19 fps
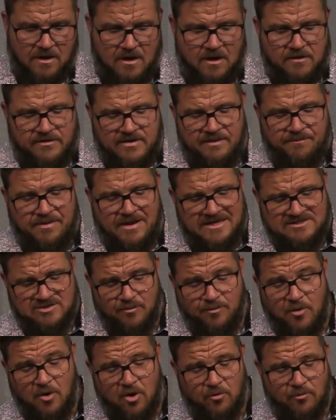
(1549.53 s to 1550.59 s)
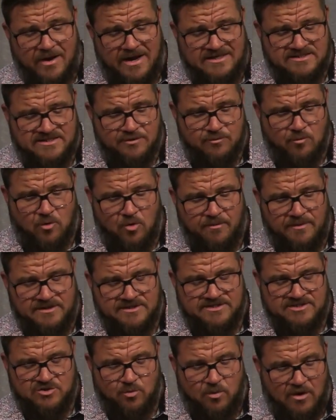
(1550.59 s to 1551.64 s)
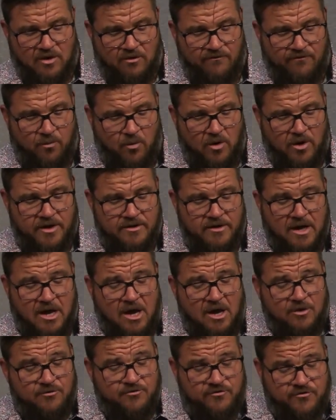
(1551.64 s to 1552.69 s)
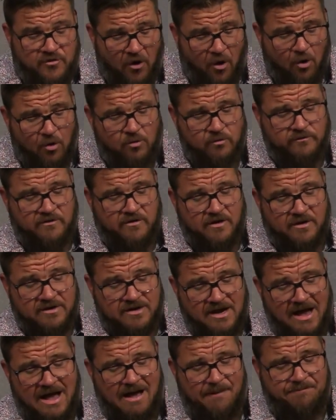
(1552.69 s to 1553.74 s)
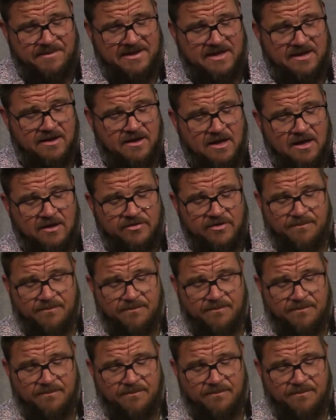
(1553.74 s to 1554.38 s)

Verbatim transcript: The apostle Paul writes in Romans 12:1, "Don't copy the